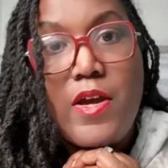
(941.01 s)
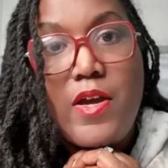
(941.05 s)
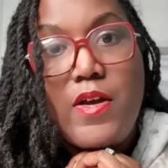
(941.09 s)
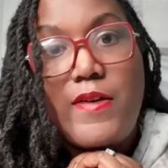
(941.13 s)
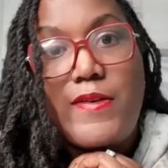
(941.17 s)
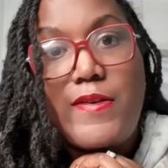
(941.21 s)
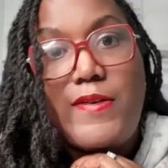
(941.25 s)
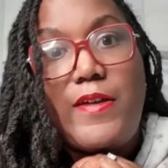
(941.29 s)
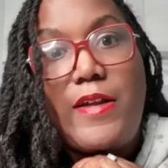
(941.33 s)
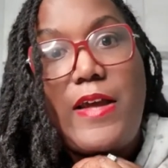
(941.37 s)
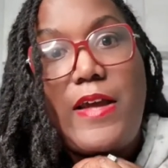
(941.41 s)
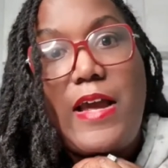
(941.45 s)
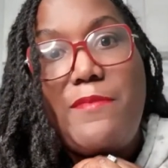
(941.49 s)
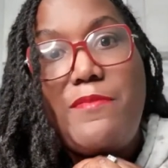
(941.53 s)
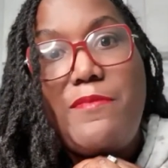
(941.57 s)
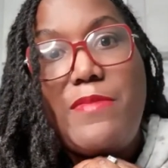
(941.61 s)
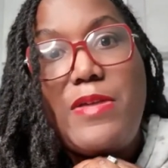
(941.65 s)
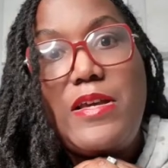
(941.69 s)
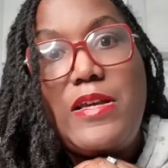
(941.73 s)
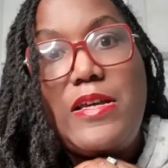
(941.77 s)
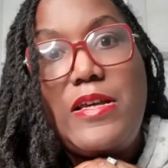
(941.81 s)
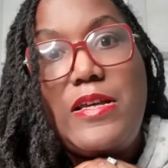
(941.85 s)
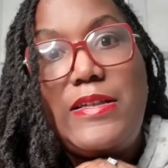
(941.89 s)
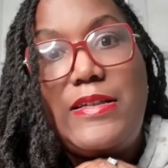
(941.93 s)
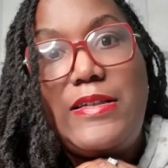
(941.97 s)
So that
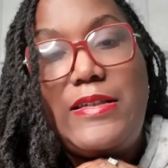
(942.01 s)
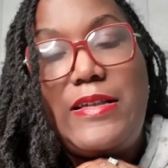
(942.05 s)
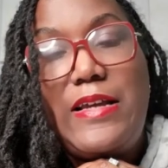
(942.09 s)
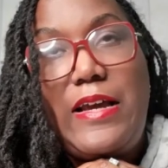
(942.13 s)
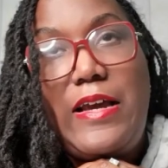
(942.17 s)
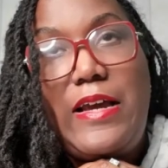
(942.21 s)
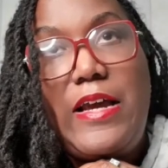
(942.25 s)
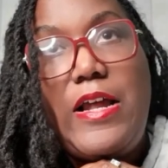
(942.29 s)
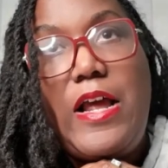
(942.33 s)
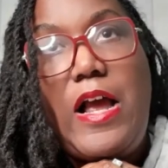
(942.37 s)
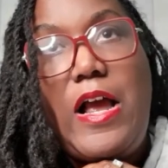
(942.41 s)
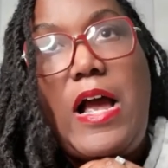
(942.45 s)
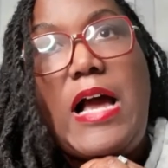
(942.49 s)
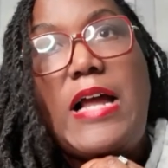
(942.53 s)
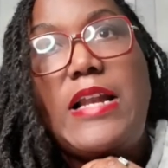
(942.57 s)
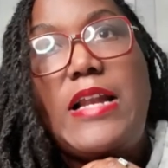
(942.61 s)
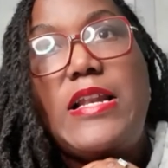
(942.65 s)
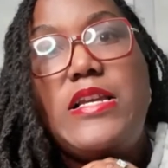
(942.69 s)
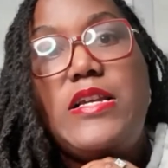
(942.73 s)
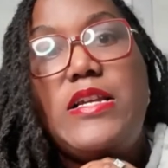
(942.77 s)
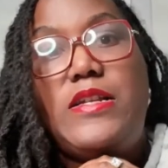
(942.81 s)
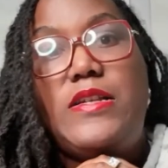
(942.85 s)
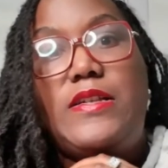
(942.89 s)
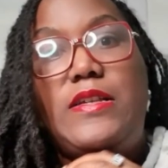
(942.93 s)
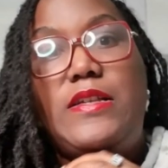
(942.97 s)
means that I
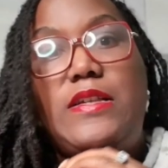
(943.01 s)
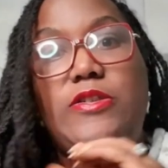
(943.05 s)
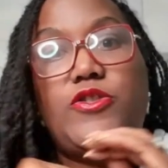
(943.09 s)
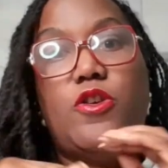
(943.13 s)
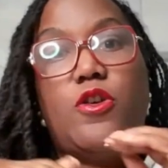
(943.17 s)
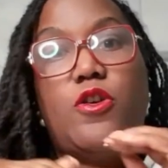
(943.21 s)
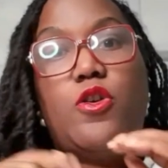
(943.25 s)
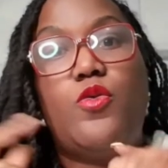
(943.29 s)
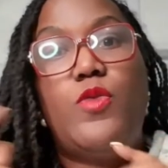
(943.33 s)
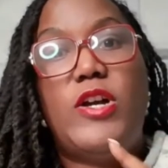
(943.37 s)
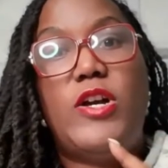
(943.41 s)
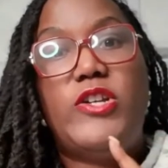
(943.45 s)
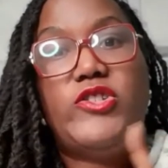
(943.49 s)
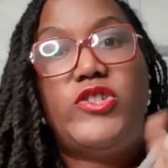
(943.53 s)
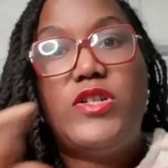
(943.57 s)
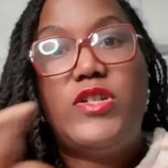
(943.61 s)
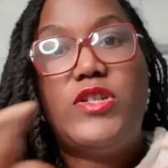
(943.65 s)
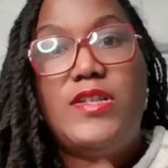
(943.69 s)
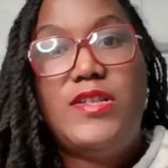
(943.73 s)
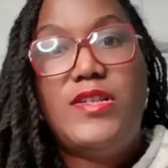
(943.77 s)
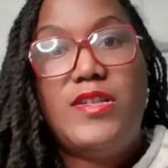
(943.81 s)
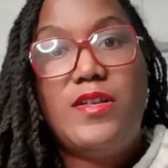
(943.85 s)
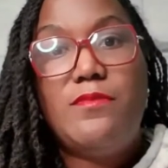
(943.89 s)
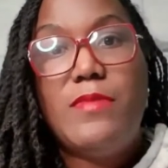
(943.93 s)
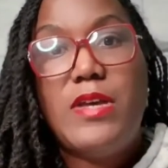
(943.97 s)
need your
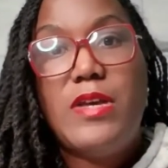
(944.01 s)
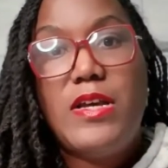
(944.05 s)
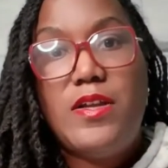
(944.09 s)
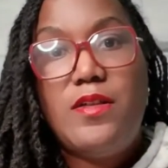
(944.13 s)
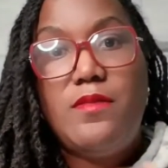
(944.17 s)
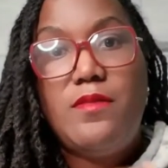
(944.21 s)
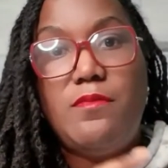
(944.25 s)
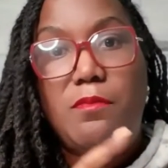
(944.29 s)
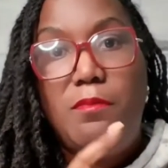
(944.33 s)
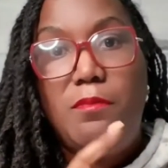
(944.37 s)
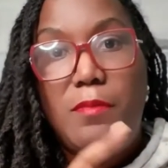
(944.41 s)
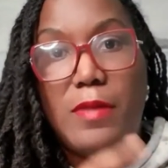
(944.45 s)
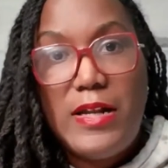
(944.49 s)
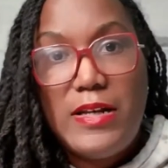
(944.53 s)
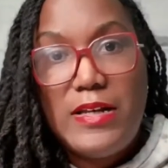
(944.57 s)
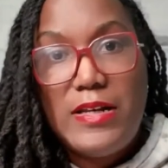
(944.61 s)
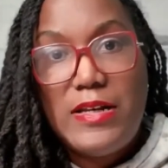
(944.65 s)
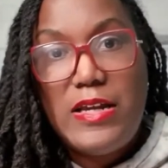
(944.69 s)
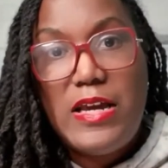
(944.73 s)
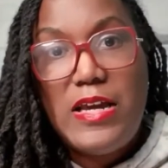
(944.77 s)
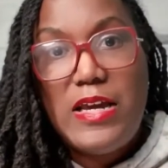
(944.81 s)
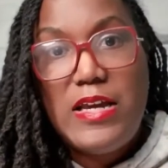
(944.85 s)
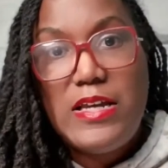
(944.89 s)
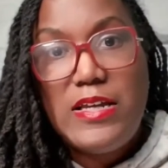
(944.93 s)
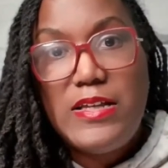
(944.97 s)
questions submitted
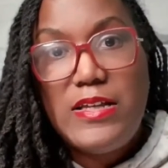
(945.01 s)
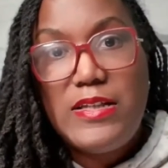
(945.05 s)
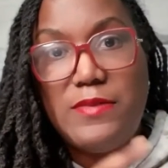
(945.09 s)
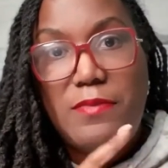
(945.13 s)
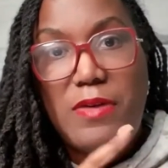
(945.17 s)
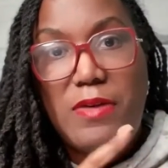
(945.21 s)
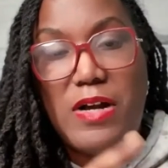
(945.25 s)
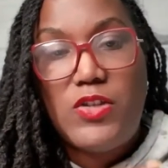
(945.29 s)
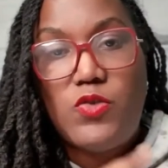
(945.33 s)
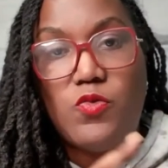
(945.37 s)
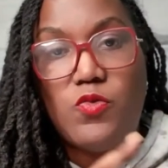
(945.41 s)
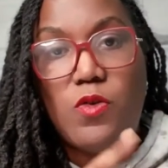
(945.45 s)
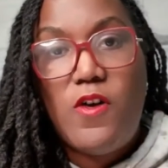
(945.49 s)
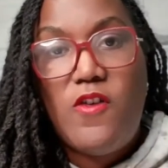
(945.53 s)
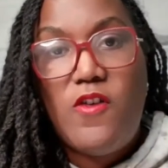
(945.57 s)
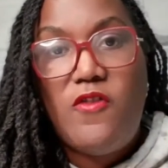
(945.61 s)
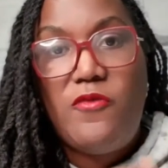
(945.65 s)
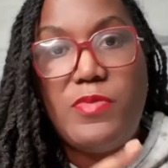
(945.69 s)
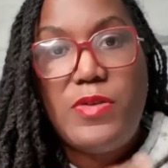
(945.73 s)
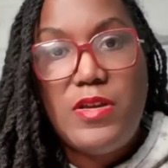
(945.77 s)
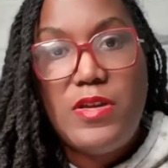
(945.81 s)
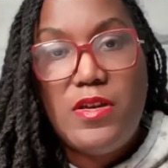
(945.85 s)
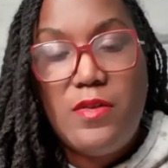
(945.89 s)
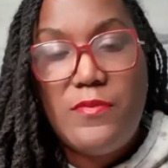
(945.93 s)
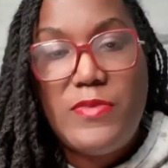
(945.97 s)
Mondays by 12
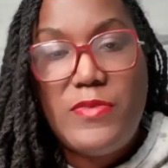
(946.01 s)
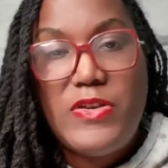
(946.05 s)
p.m.